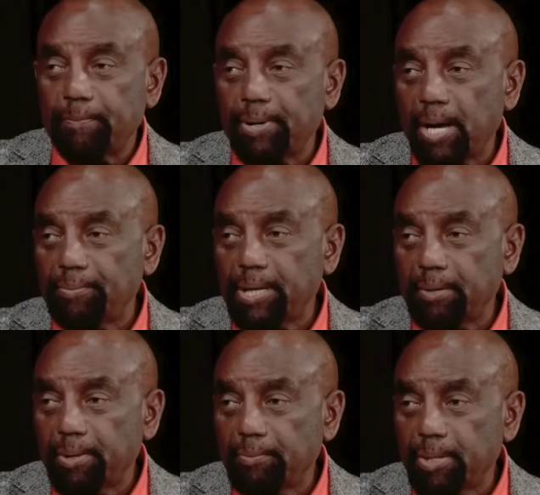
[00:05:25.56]
as I popped out
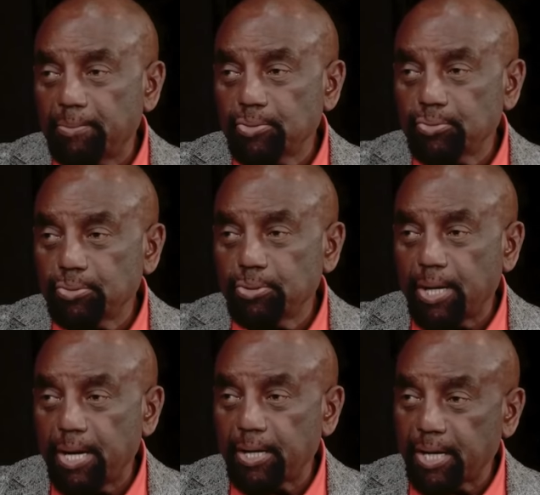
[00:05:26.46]
of my mama's womb,
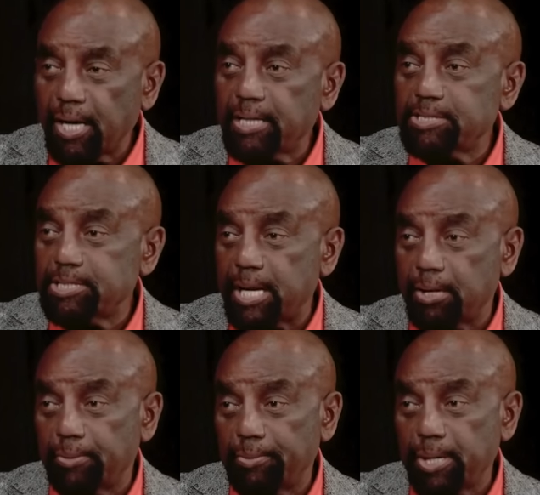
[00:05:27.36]
I had a cotton sack
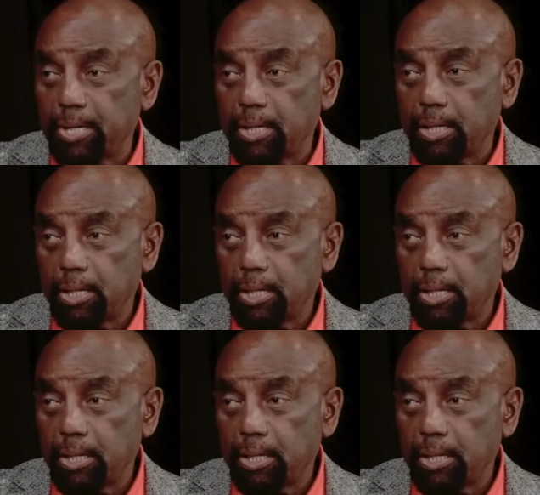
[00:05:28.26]
on my back.